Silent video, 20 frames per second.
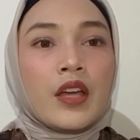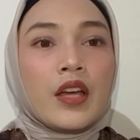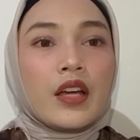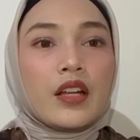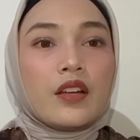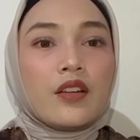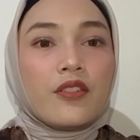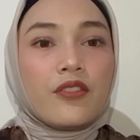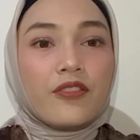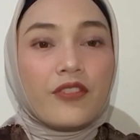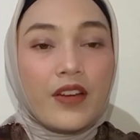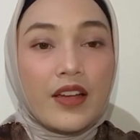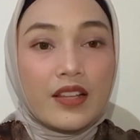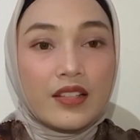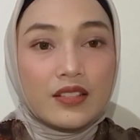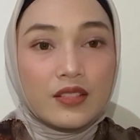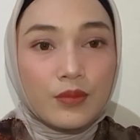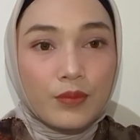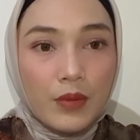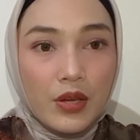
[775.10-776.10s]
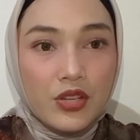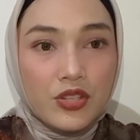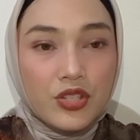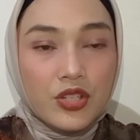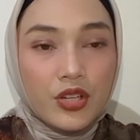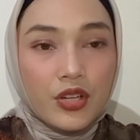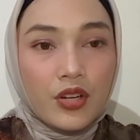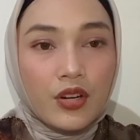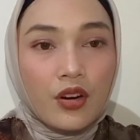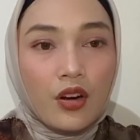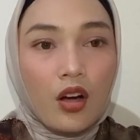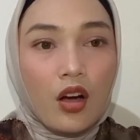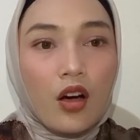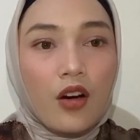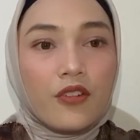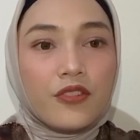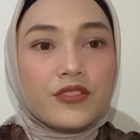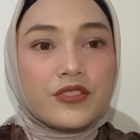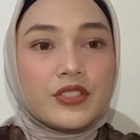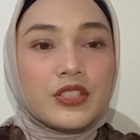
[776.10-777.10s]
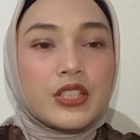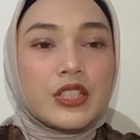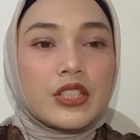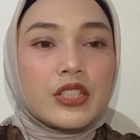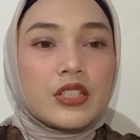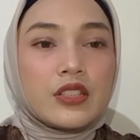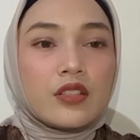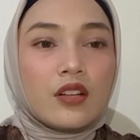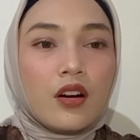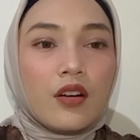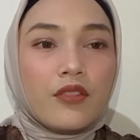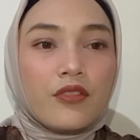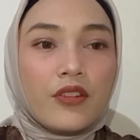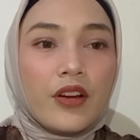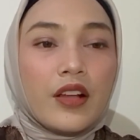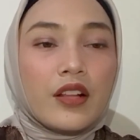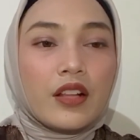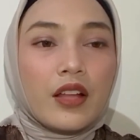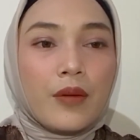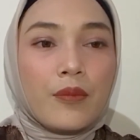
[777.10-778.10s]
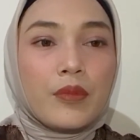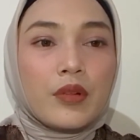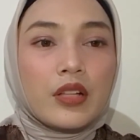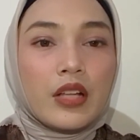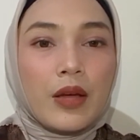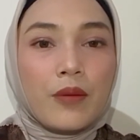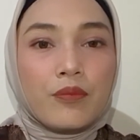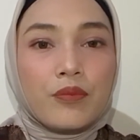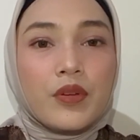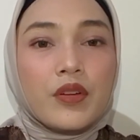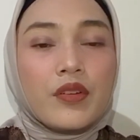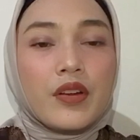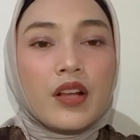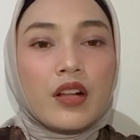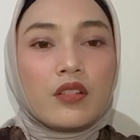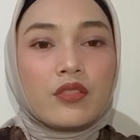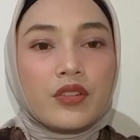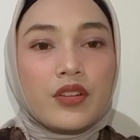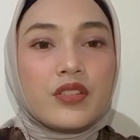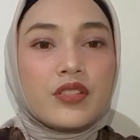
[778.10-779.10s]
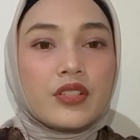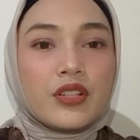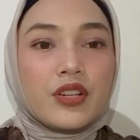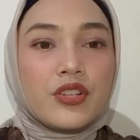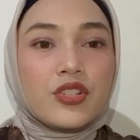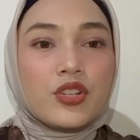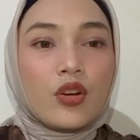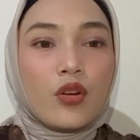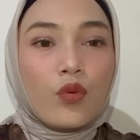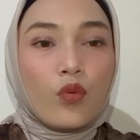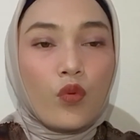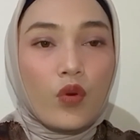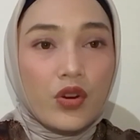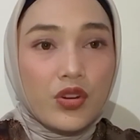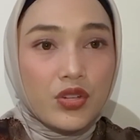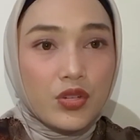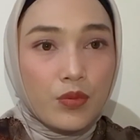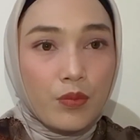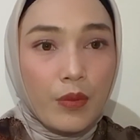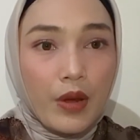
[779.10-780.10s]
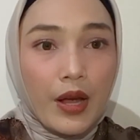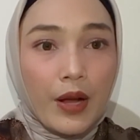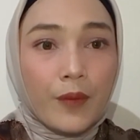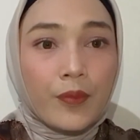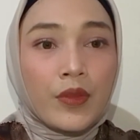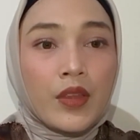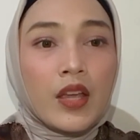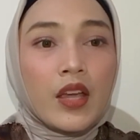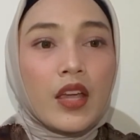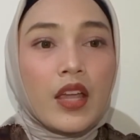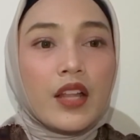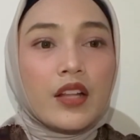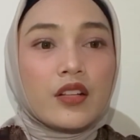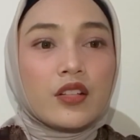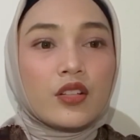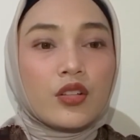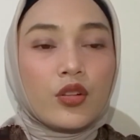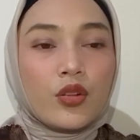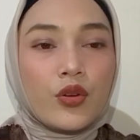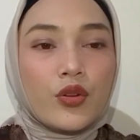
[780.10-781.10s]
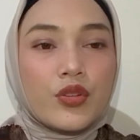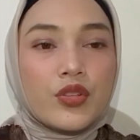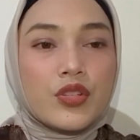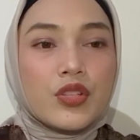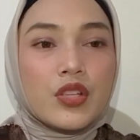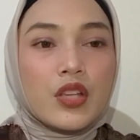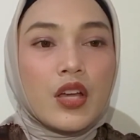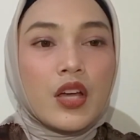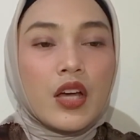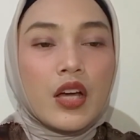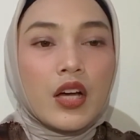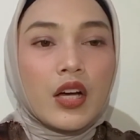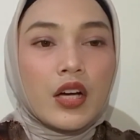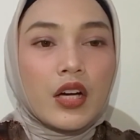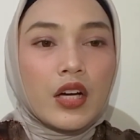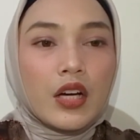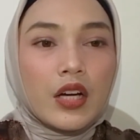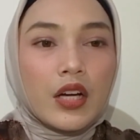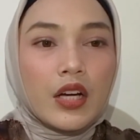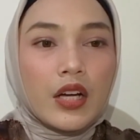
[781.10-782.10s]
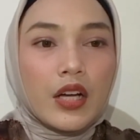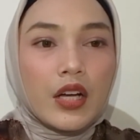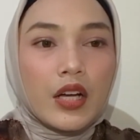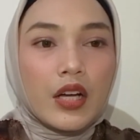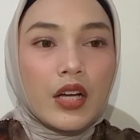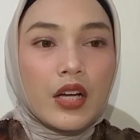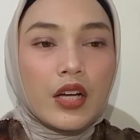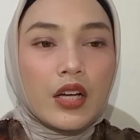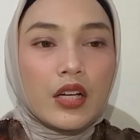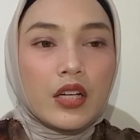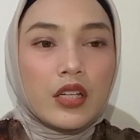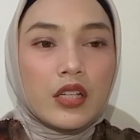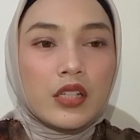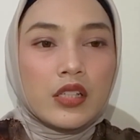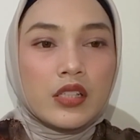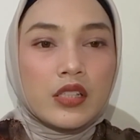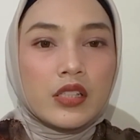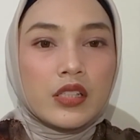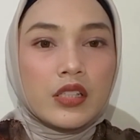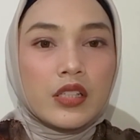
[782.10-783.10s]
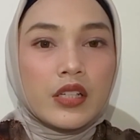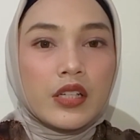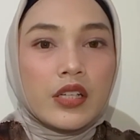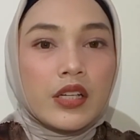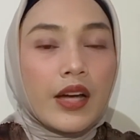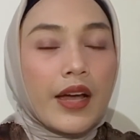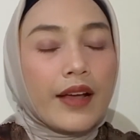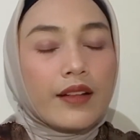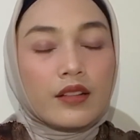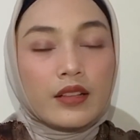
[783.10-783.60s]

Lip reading: The vast majority of the available empirical research on washback includes at